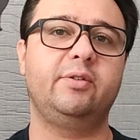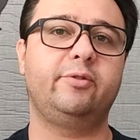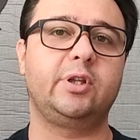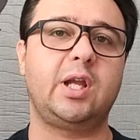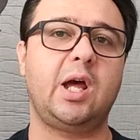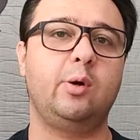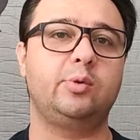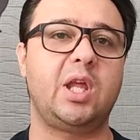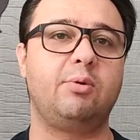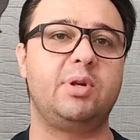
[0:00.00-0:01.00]
for now,
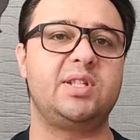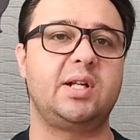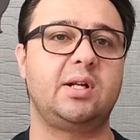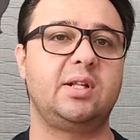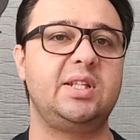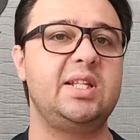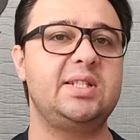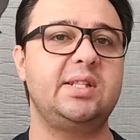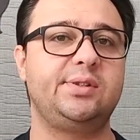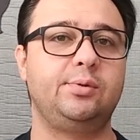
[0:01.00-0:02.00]
there is an
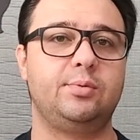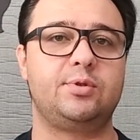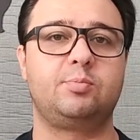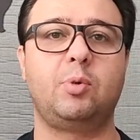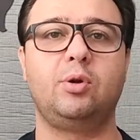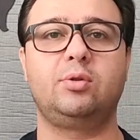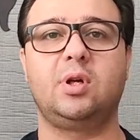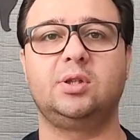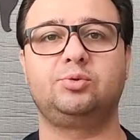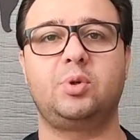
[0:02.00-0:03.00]
uneasy truce. Both
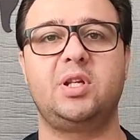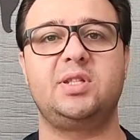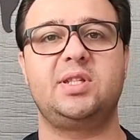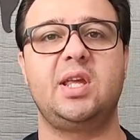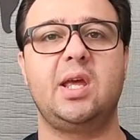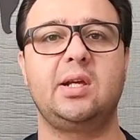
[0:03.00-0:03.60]
countries see a